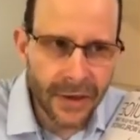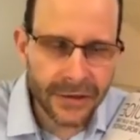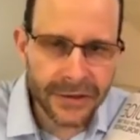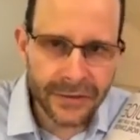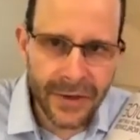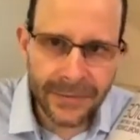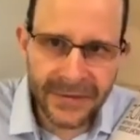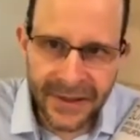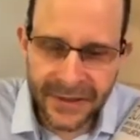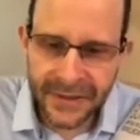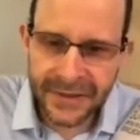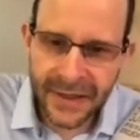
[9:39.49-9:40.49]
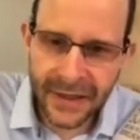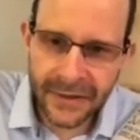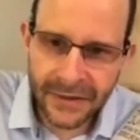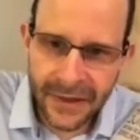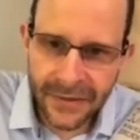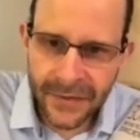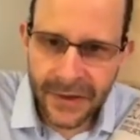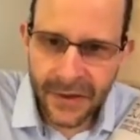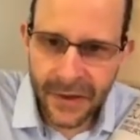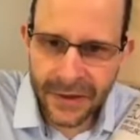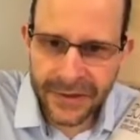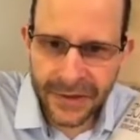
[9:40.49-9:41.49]
Our strep sits inside the liver,
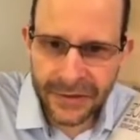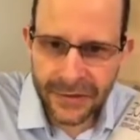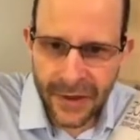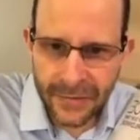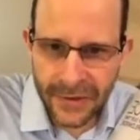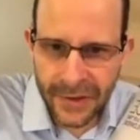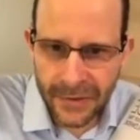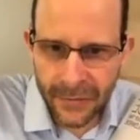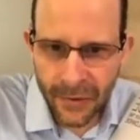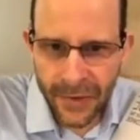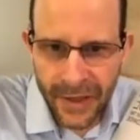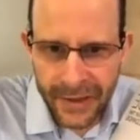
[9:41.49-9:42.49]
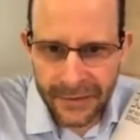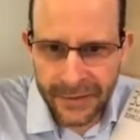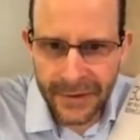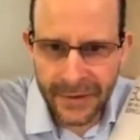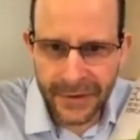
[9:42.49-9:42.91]
causing trouble. Good morning.